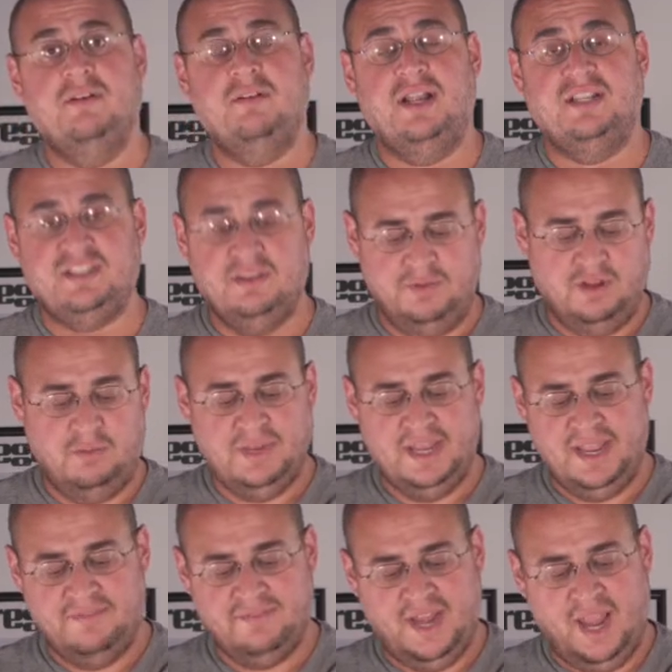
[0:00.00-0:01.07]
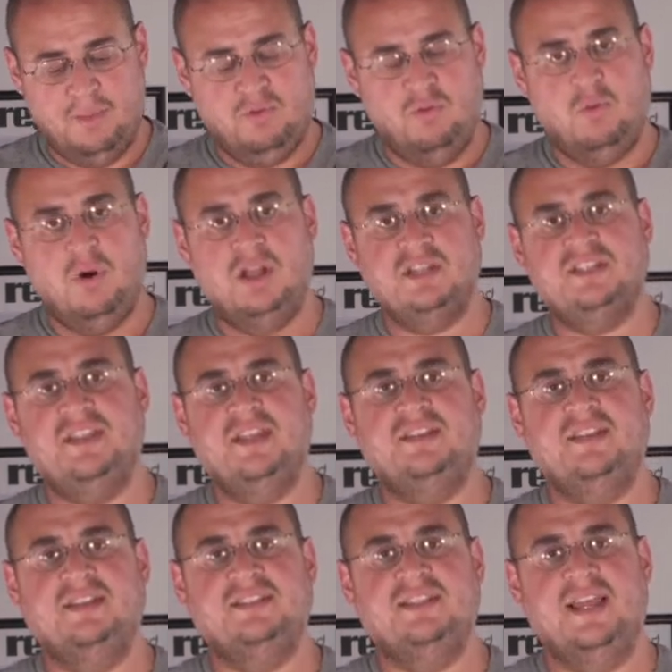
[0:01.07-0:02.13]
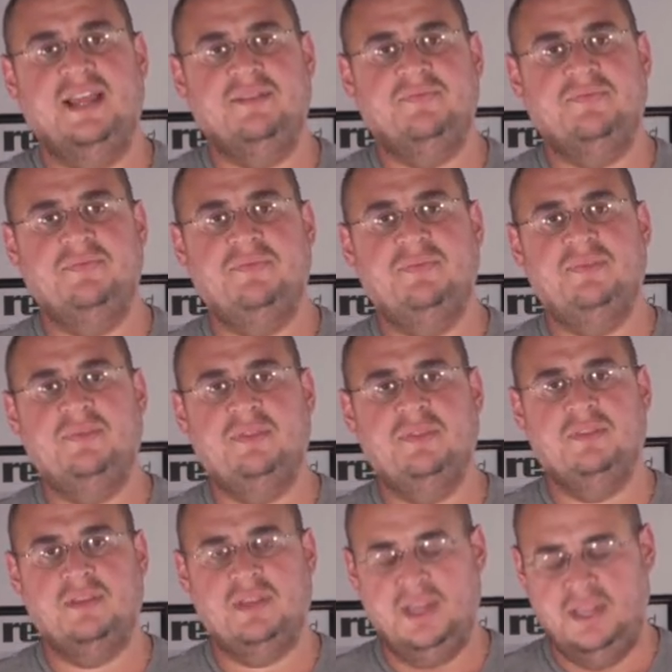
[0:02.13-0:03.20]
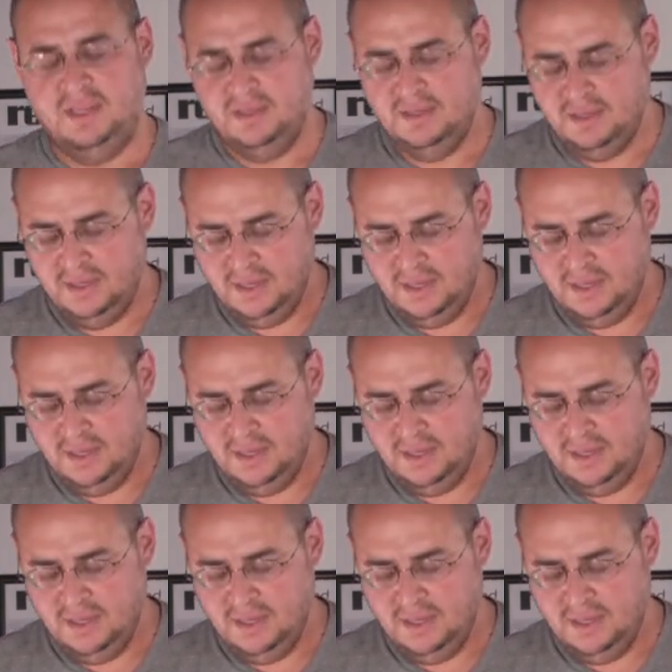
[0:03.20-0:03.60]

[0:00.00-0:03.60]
Right, some of y'all might have an Apple Watch that does that, okay?